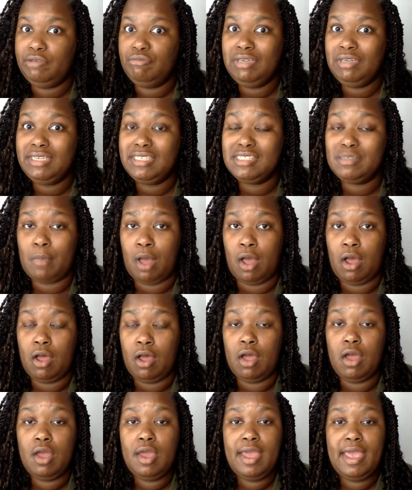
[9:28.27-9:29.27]
really
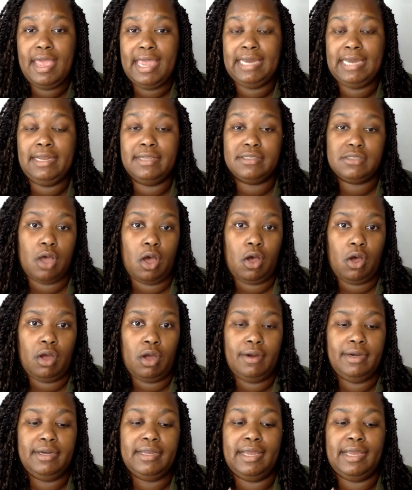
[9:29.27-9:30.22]
small and it's hard